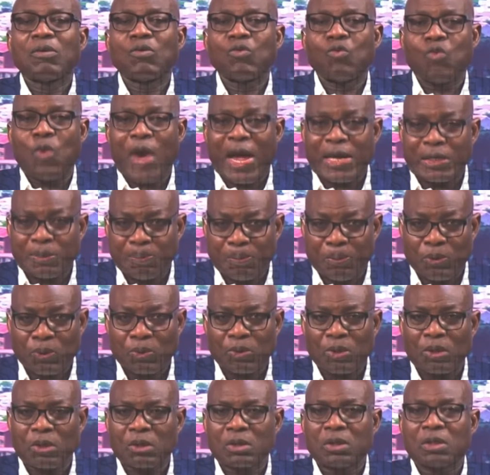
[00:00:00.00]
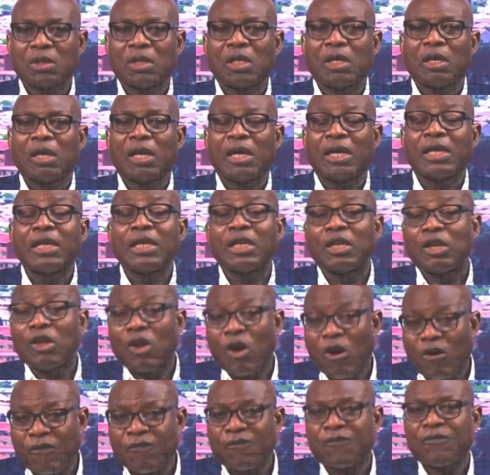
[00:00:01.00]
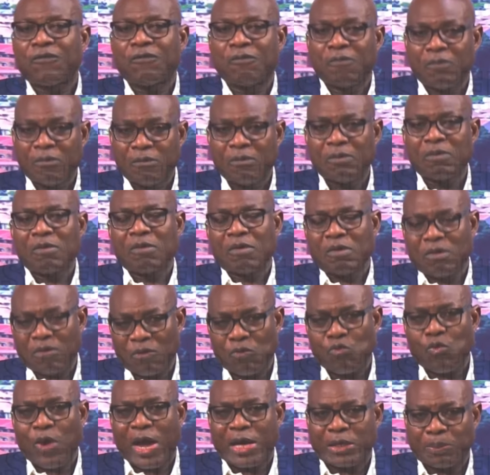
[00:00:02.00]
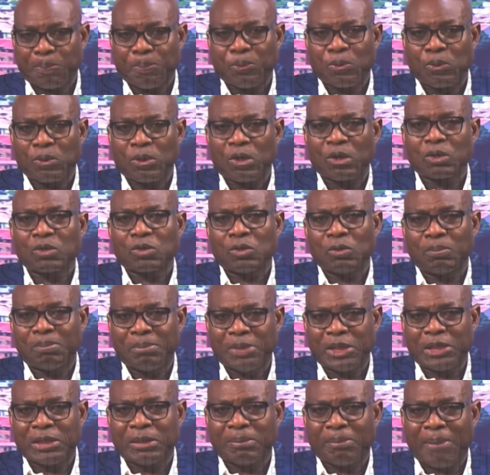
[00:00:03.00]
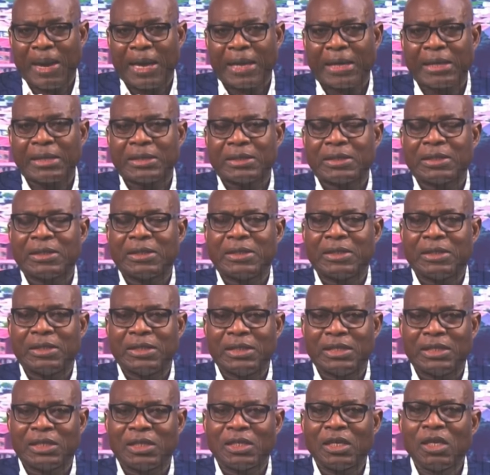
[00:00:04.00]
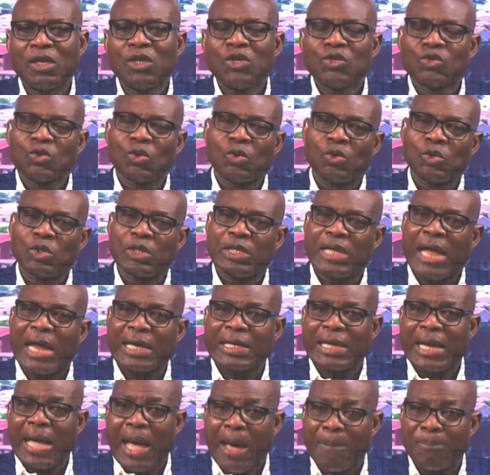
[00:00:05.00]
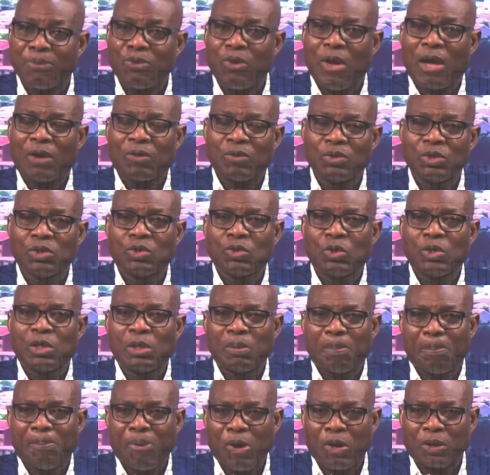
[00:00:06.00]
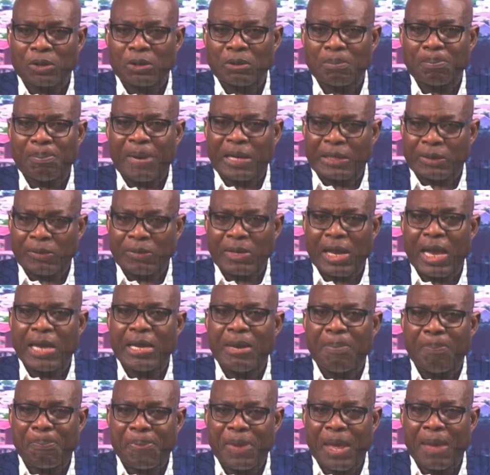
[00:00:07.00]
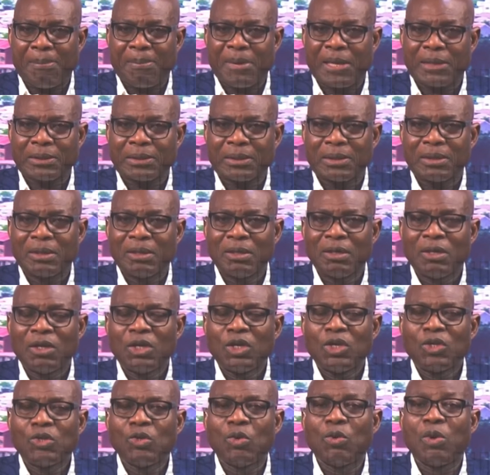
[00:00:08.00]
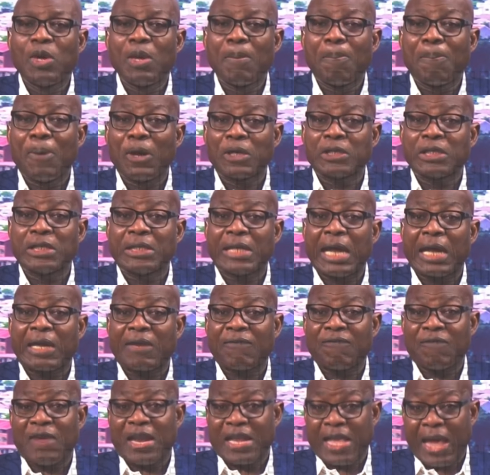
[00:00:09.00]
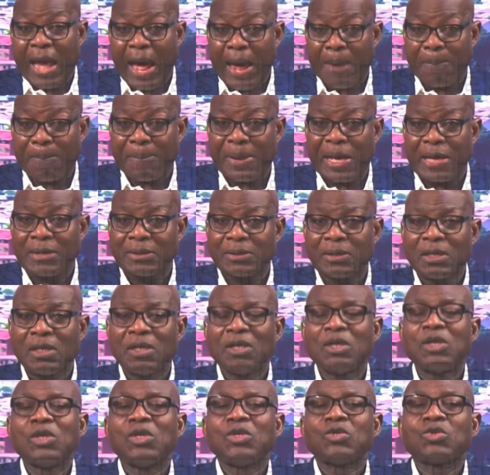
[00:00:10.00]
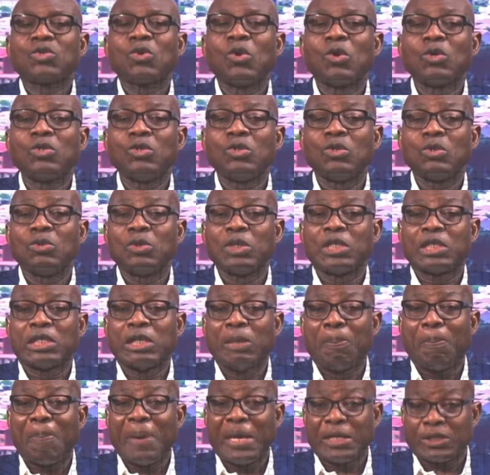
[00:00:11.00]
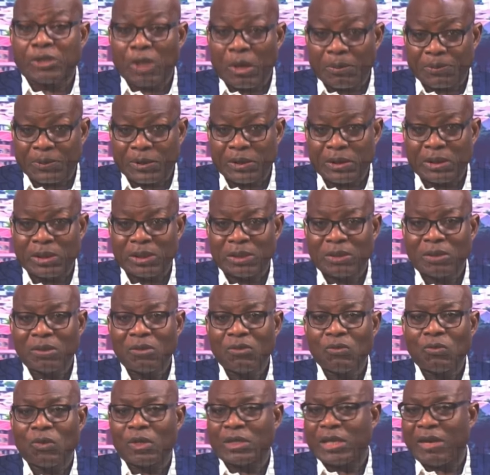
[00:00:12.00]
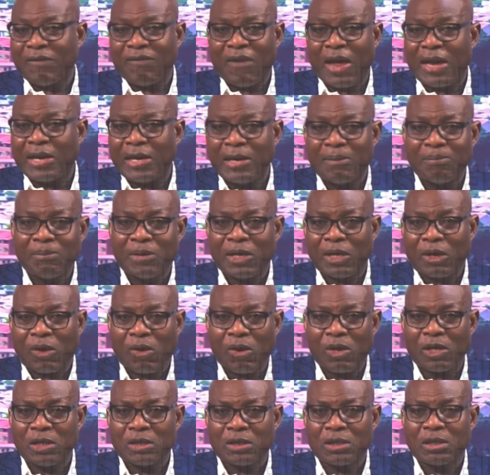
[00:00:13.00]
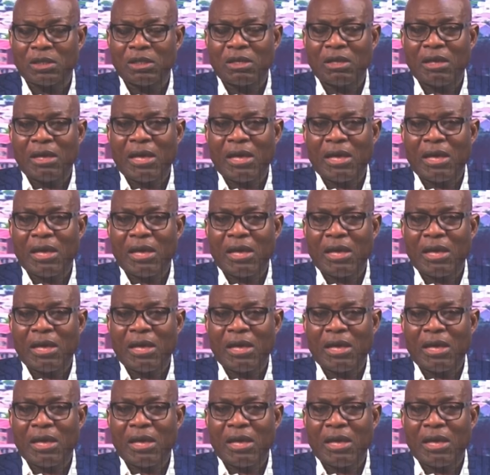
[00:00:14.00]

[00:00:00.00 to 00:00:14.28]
white product, enough white product to meet the market need. So that gap you are going to import, particularly PMS, you will import it at a very high price. So you will still pay subsidy, whatever name they call it.